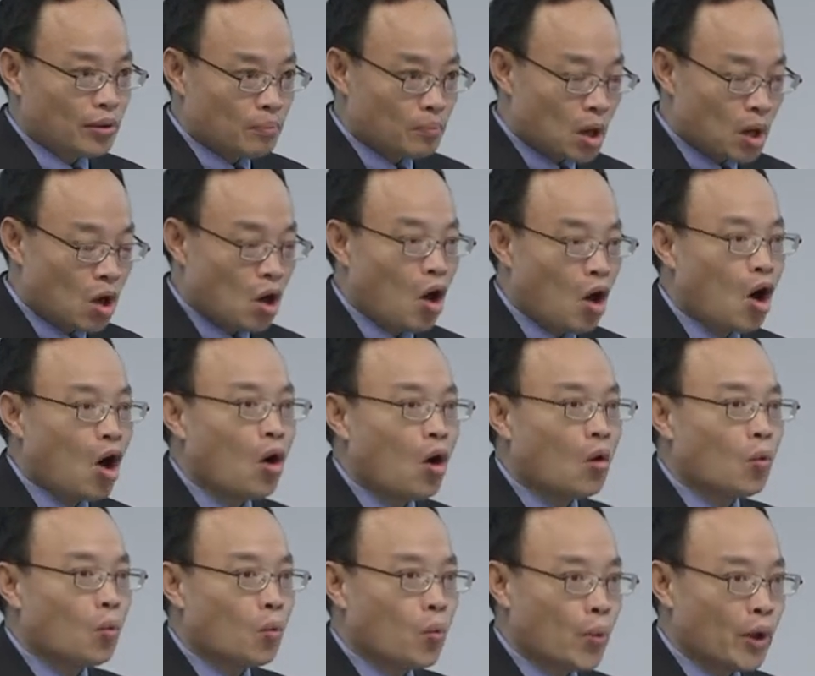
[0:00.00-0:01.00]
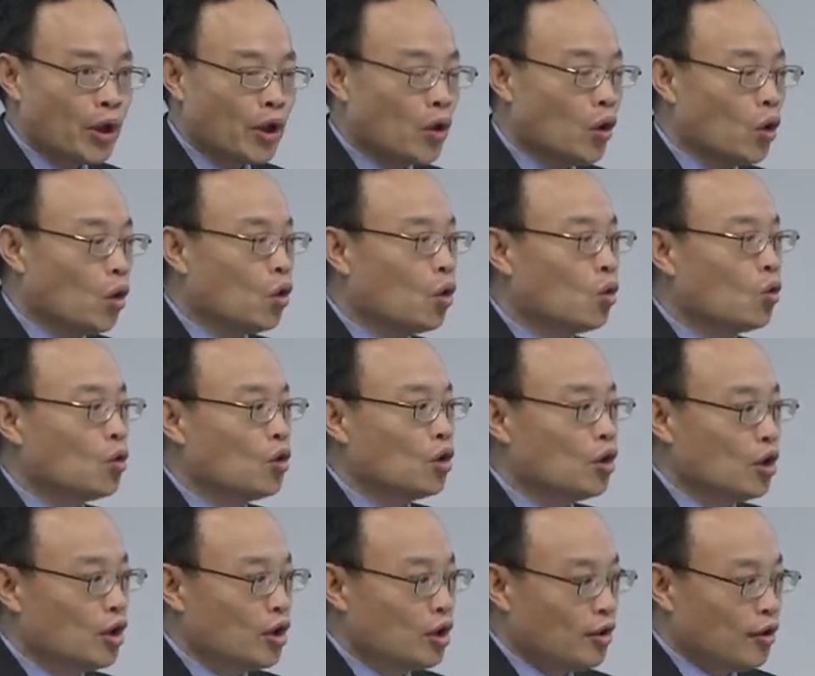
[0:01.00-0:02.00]
Macau will
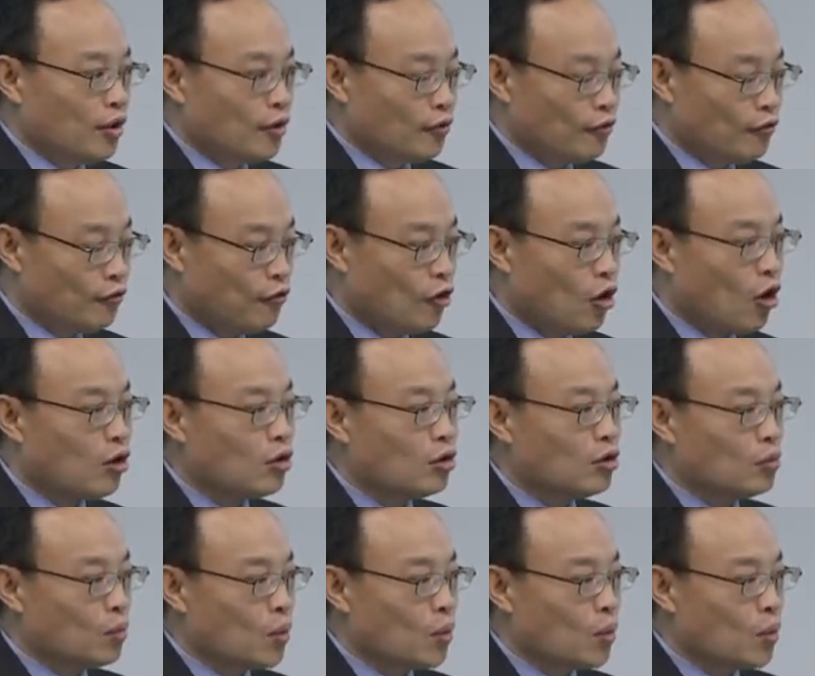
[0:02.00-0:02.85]
follow,